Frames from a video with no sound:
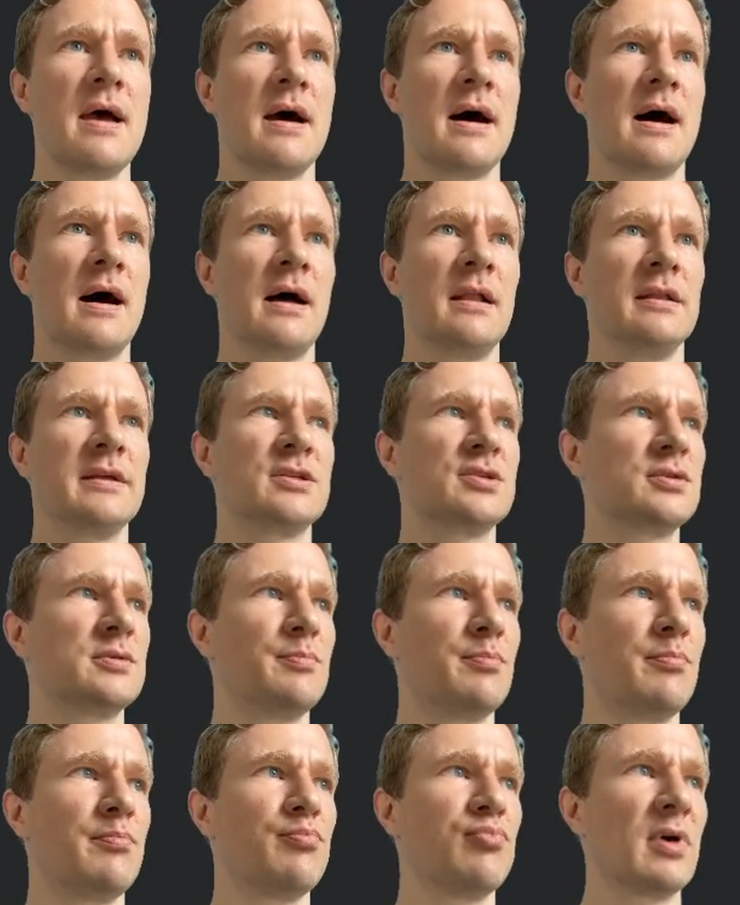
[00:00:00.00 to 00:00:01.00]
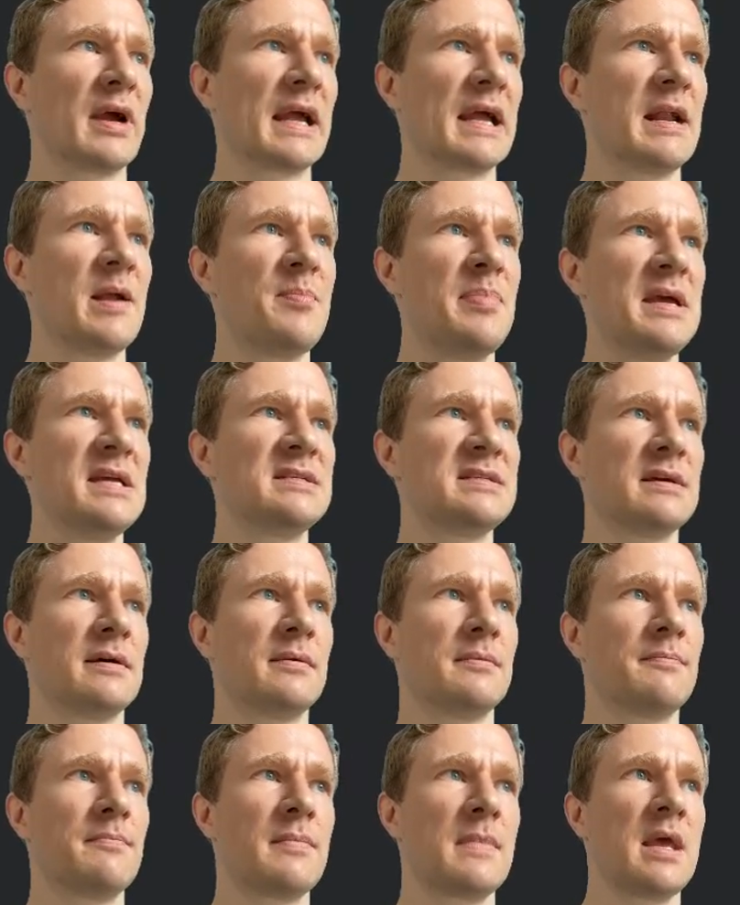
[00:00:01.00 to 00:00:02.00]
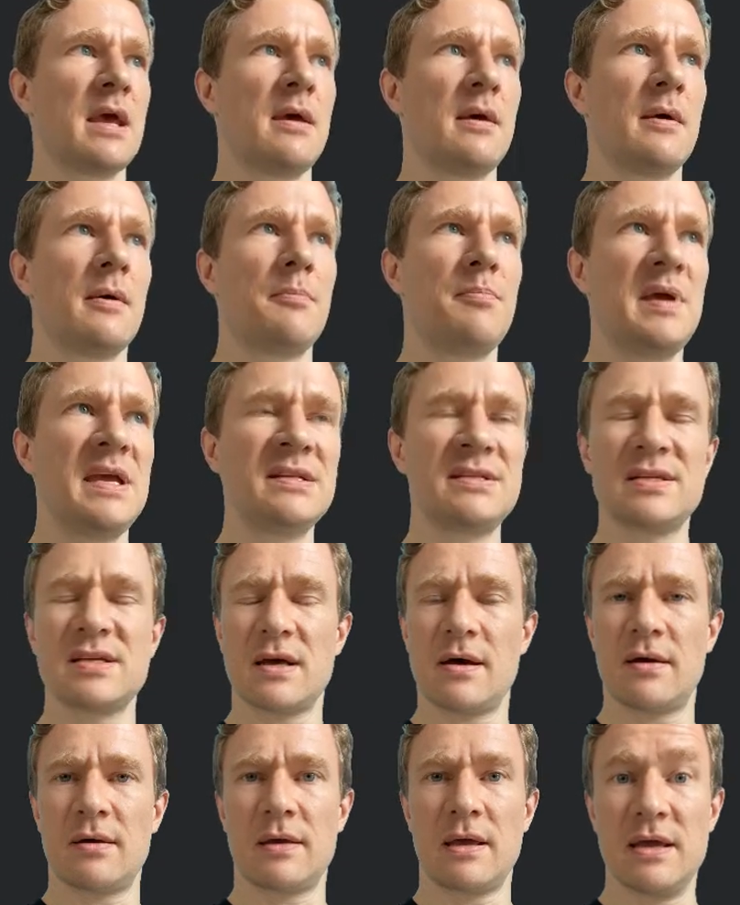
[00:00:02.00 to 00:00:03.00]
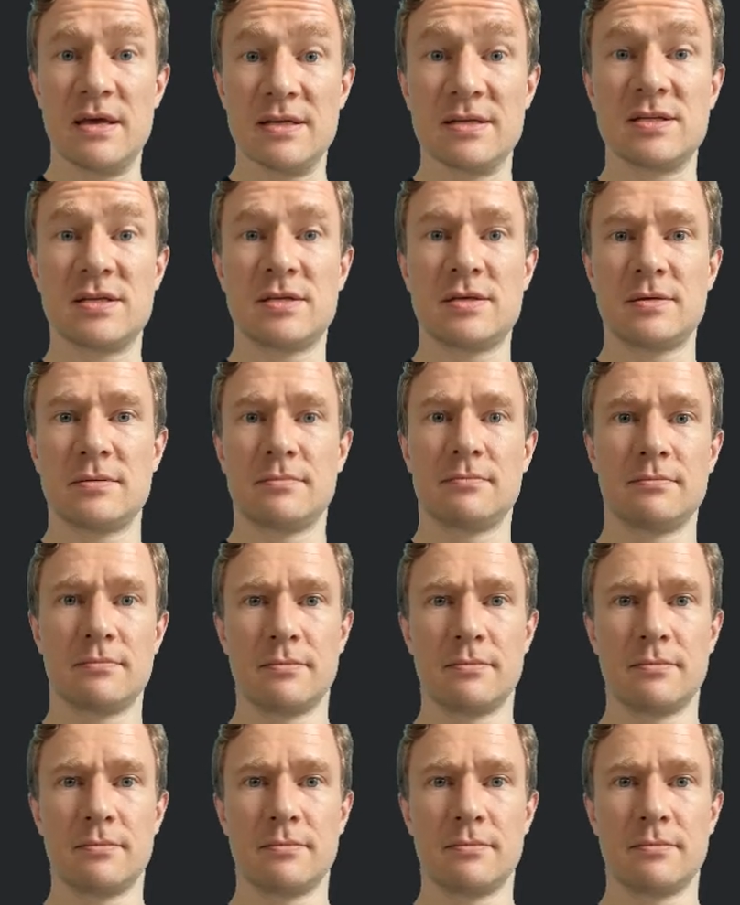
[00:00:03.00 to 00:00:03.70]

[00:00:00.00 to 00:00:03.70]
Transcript: Uh, let's bring in a pizza. Pizza is,